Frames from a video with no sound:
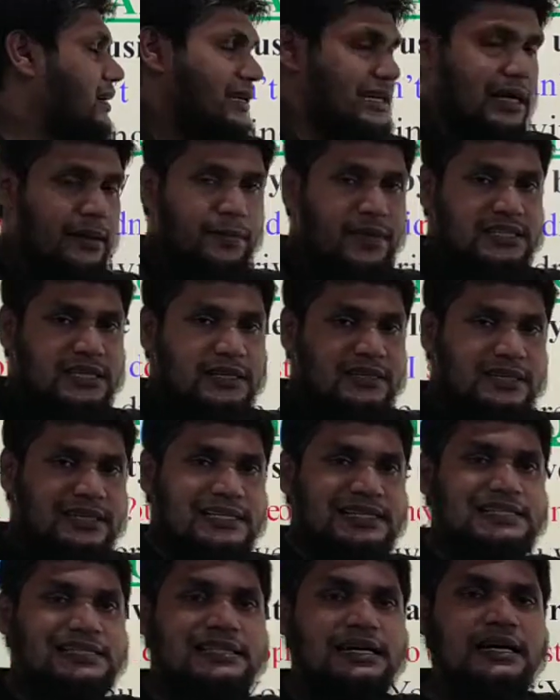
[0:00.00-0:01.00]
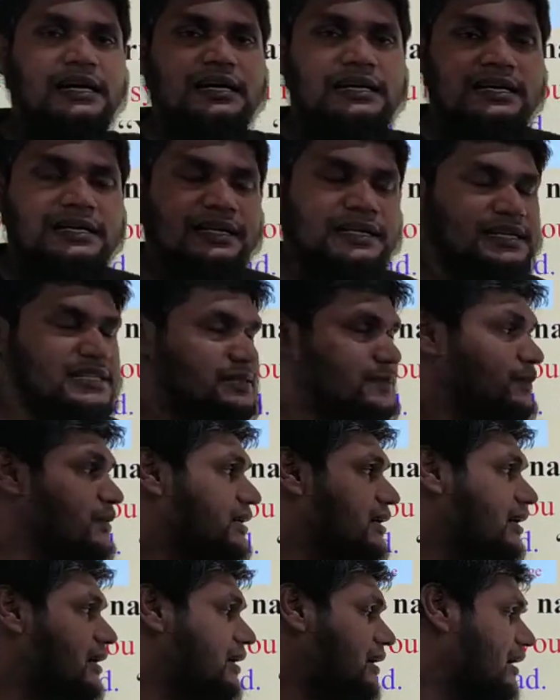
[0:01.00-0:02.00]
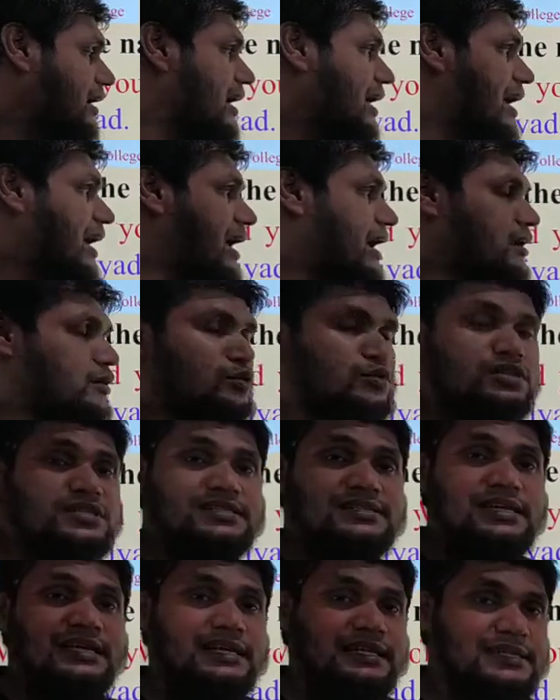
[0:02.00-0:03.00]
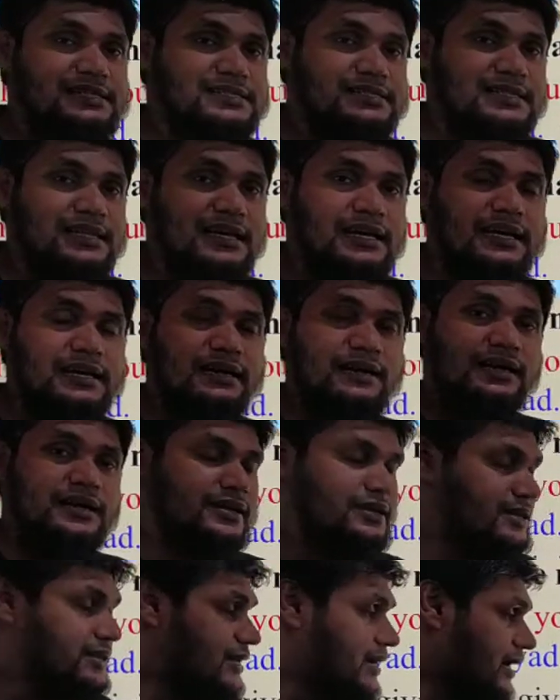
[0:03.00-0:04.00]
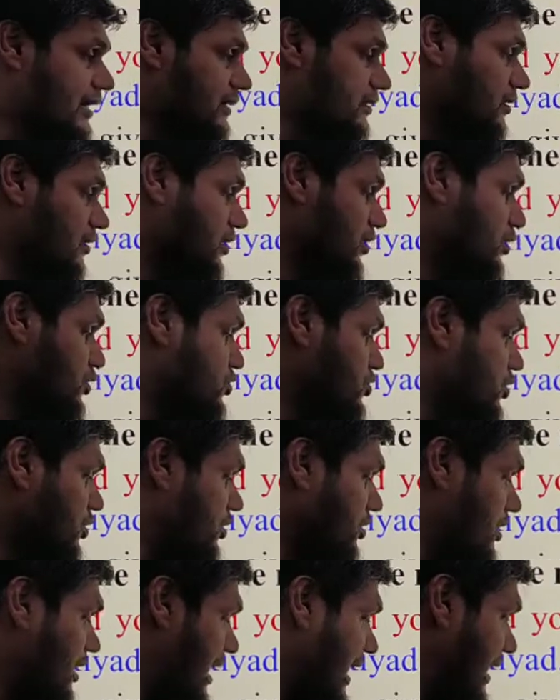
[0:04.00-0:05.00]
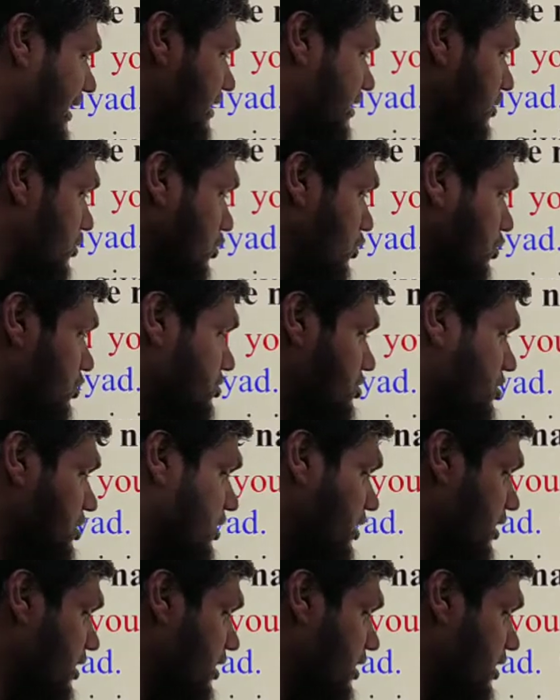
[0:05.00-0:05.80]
traffic sergeant is the speaker, and who is the listener? Here. So I used